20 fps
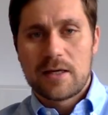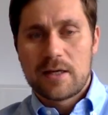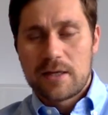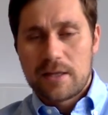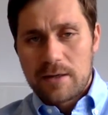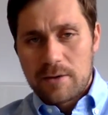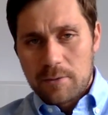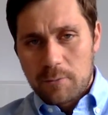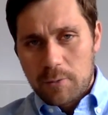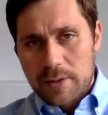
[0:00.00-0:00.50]

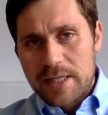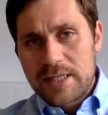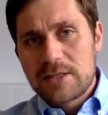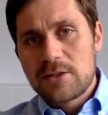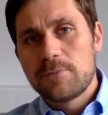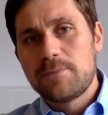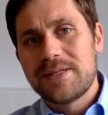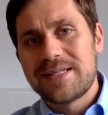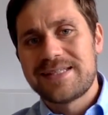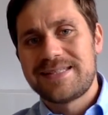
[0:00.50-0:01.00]
We need to
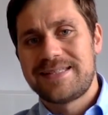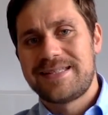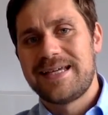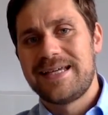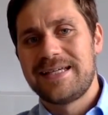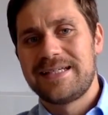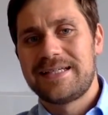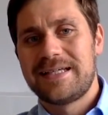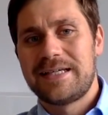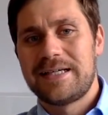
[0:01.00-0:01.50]
be
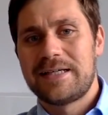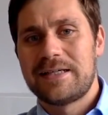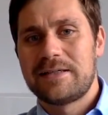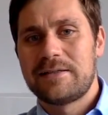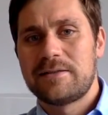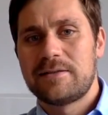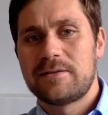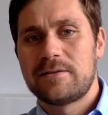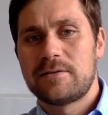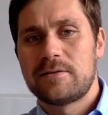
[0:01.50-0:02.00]
thinking,
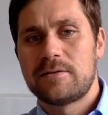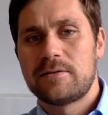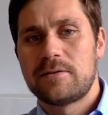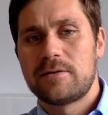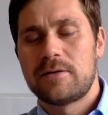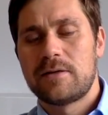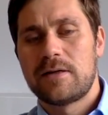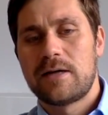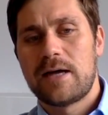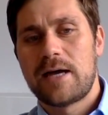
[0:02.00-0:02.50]

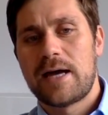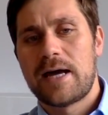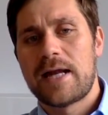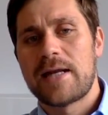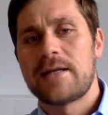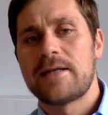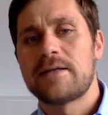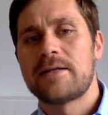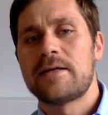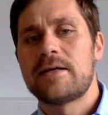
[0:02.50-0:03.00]
and
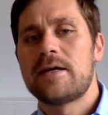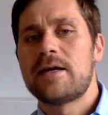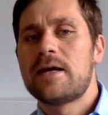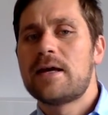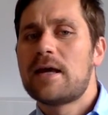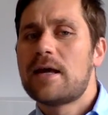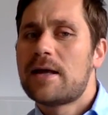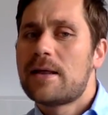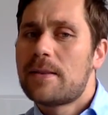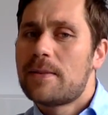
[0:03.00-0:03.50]

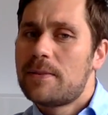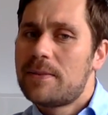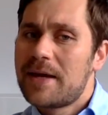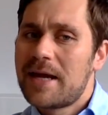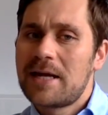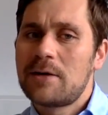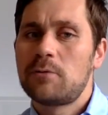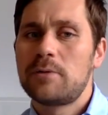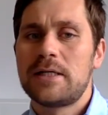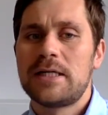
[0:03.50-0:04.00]
then
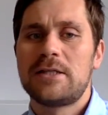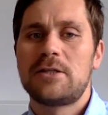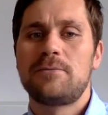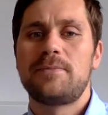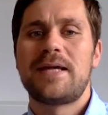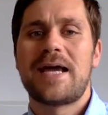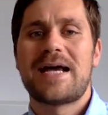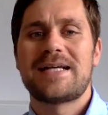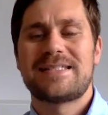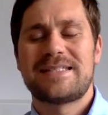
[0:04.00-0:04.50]
we need to be
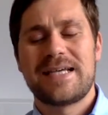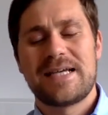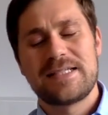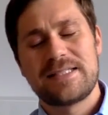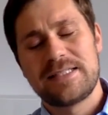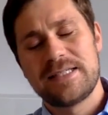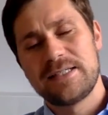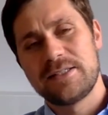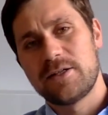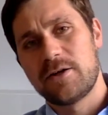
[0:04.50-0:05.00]

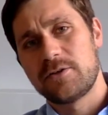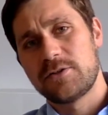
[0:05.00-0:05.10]
assessing those